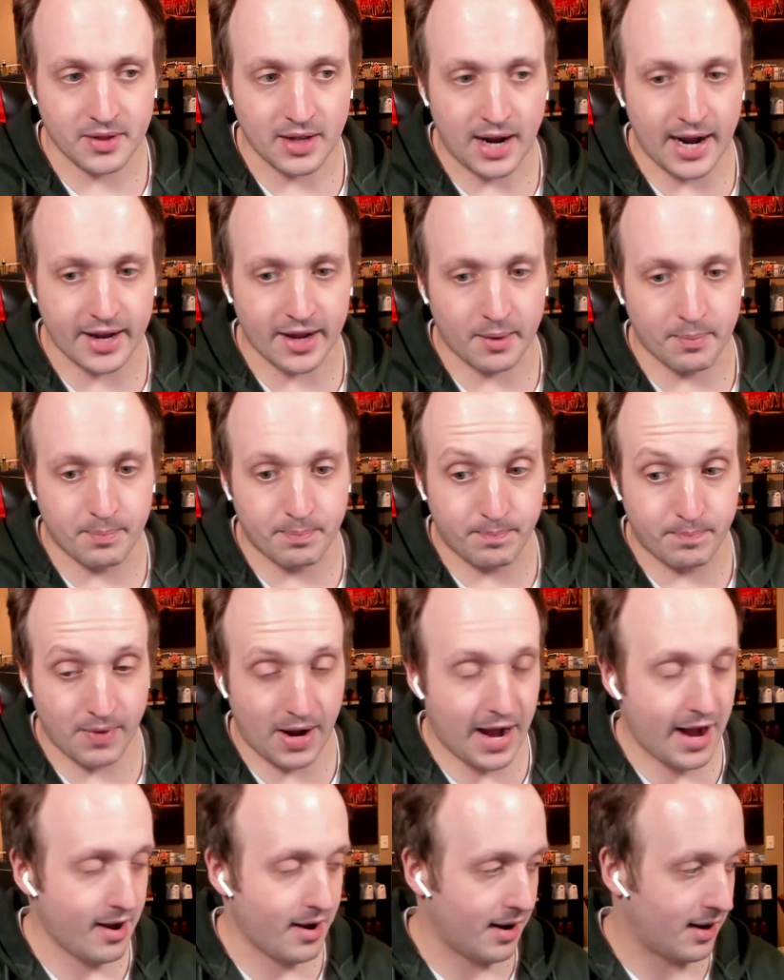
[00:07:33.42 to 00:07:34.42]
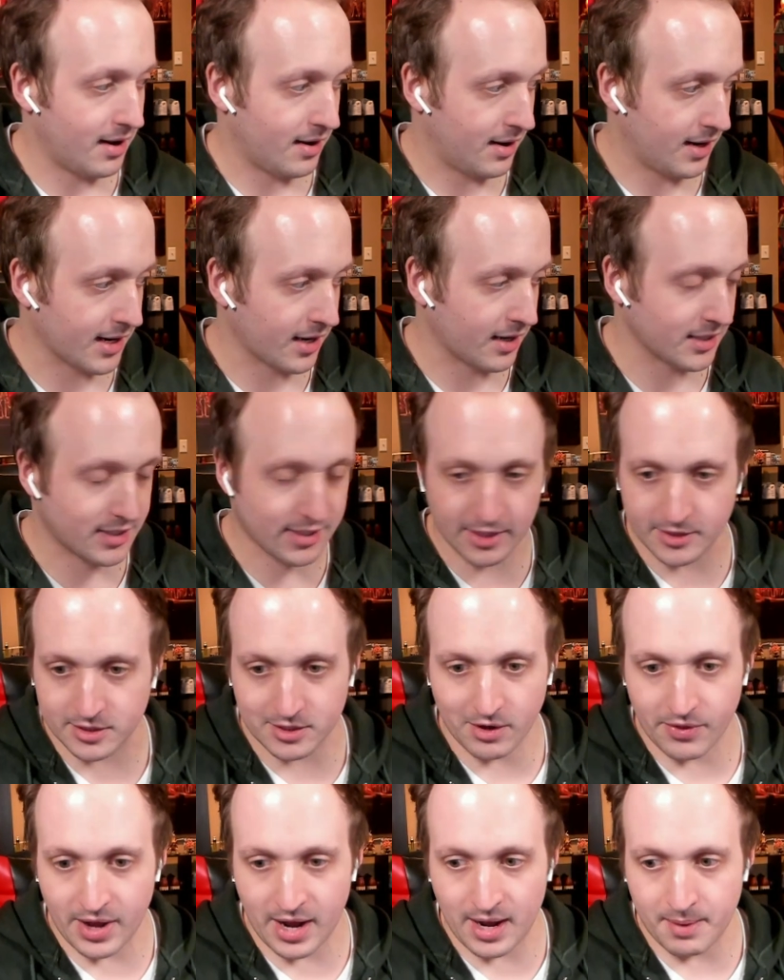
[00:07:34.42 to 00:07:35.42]
I gotta, I gotta
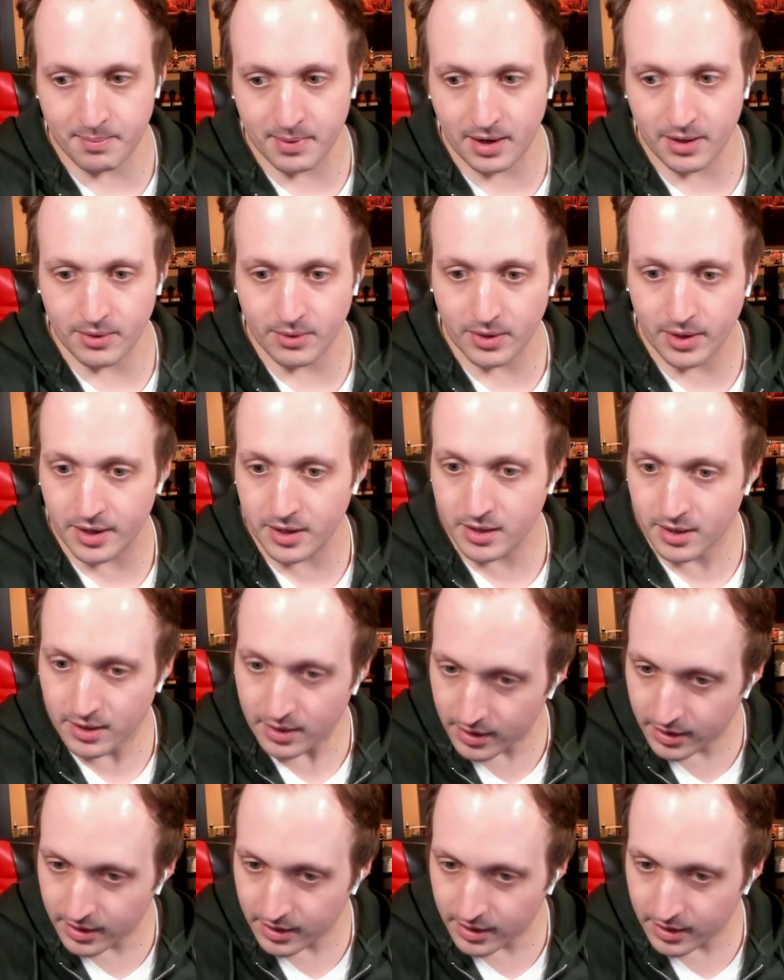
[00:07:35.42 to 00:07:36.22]
censor that, by the way.